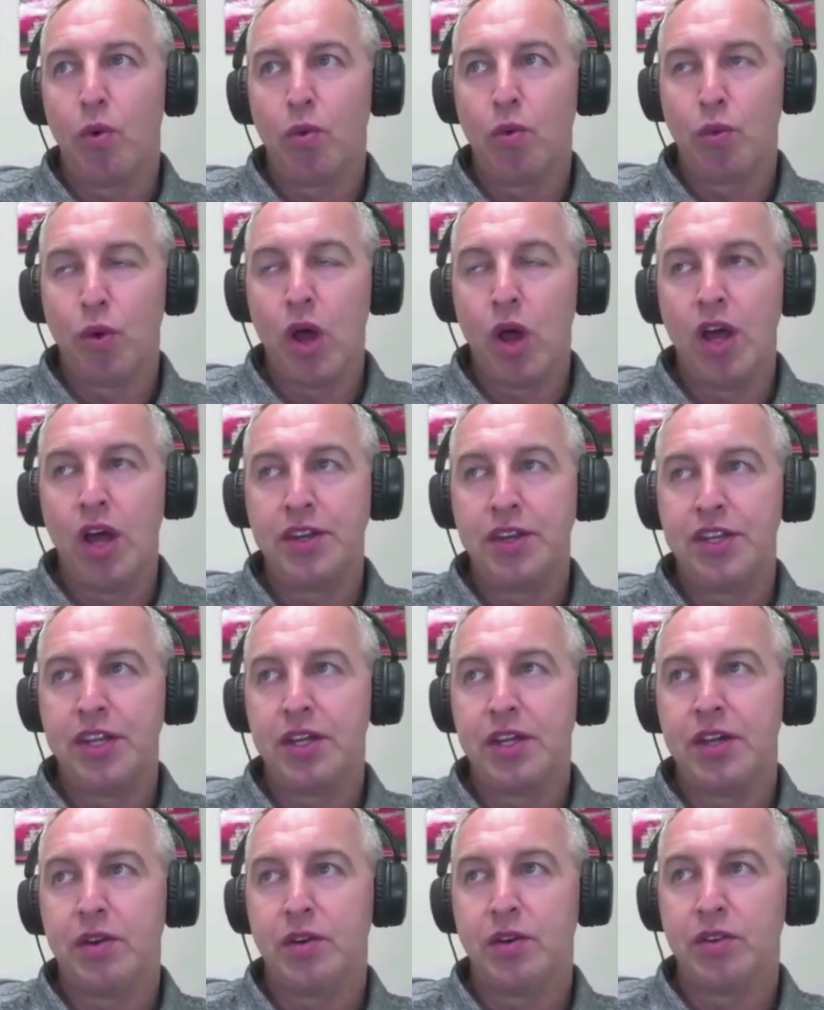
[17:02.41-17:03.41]
run
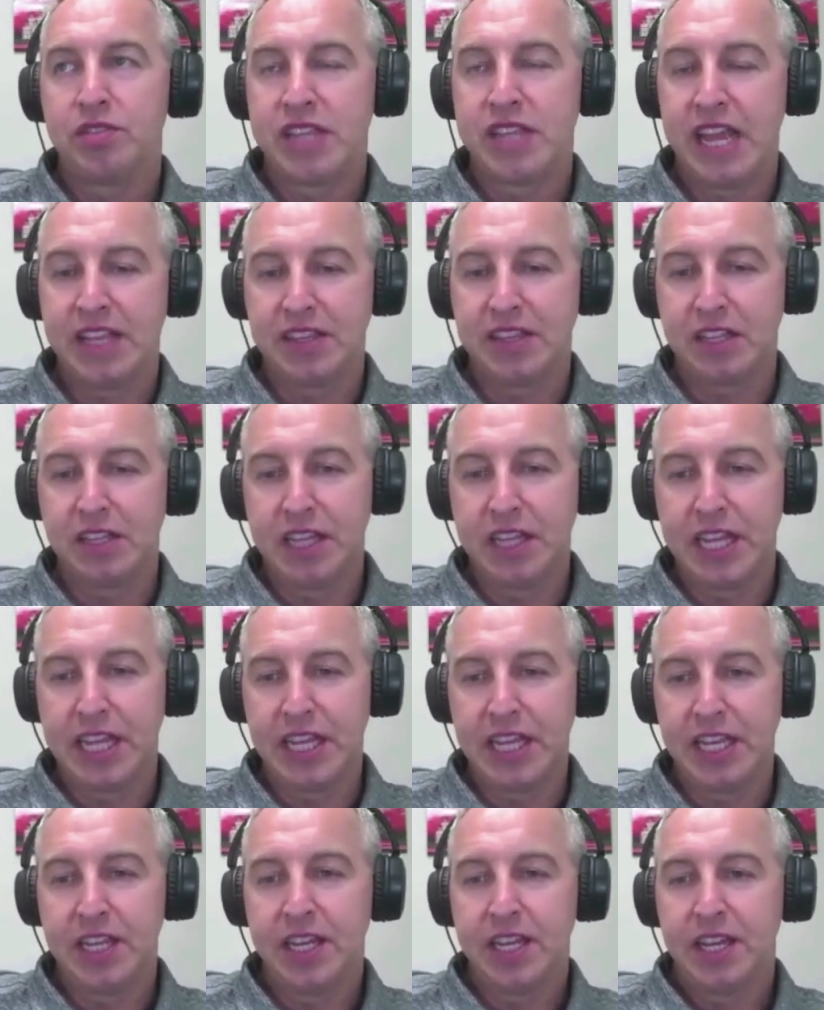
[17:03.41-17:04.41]
to take the
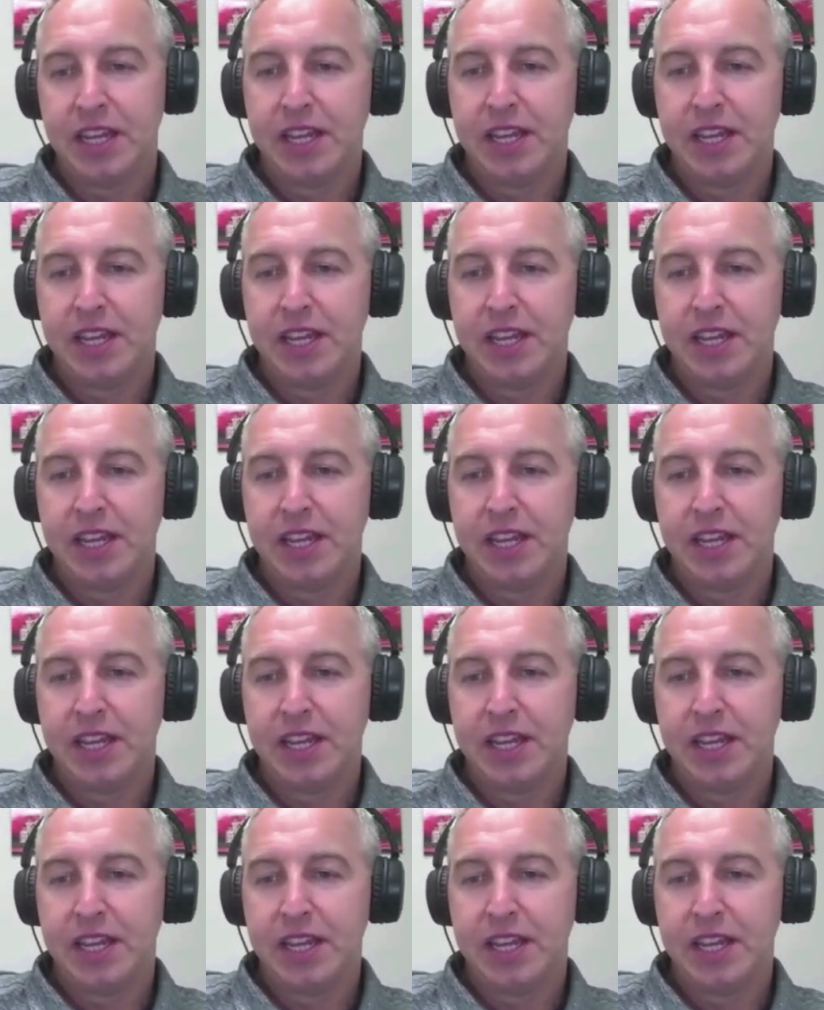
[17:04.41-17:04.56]
lead.